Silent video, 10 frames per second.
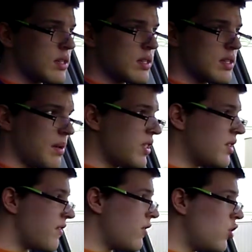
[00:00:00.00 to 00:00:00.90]
something
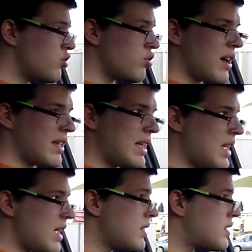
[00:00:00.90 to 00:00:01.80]
they've also done
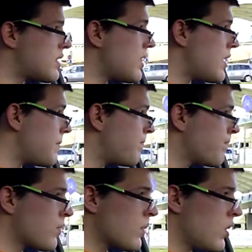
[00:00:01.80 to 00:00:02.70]
is, well,
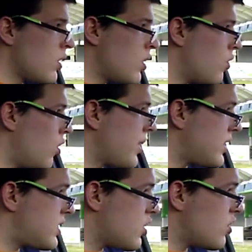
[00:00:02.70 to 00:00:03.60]

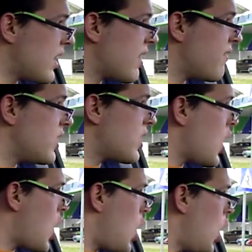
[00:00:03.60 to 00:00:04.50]
because Hyundai given it
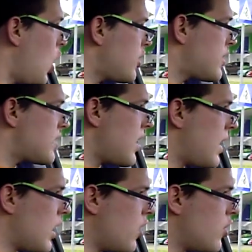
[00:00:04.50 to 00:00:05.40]
lots
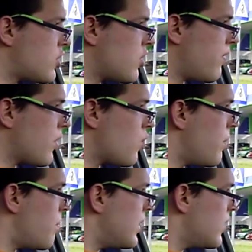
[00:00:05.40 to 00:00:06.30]
and lots of
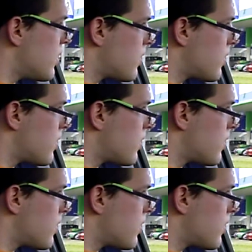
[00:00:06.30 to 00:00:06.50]
equipment.